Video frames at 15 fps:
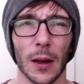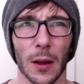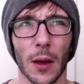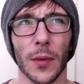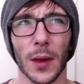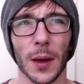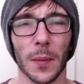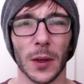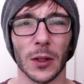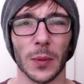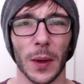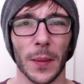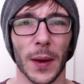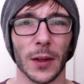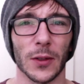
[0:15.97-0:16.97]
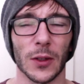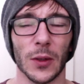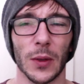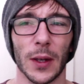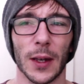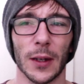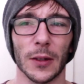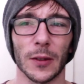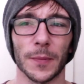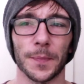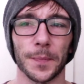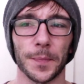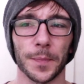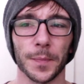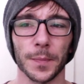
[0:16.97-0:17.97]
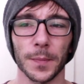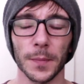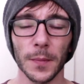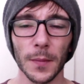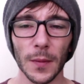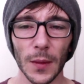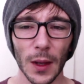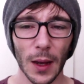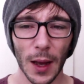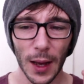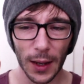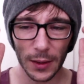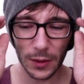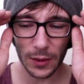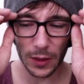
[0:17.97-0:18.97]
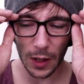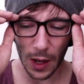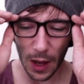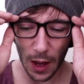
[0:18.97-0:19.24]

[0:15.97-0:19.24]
I think it must be about 2 years. And,